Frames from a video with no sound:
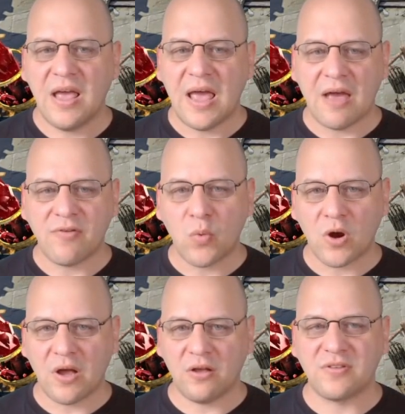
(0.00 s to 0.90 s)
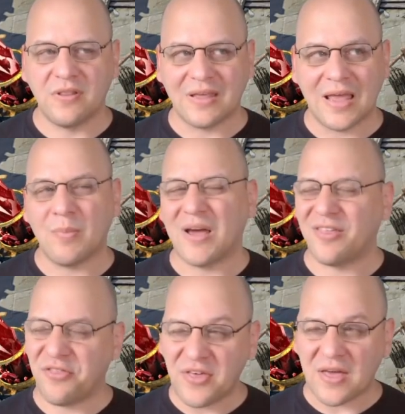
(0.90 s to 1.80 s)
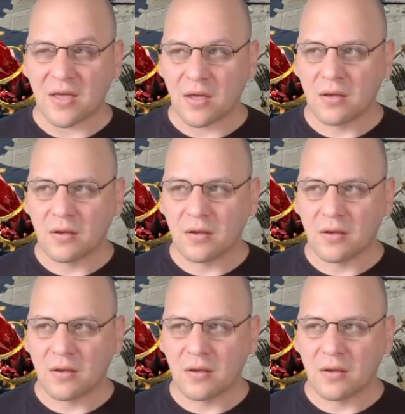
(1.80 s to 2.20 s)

Everywhere else in the game, I think,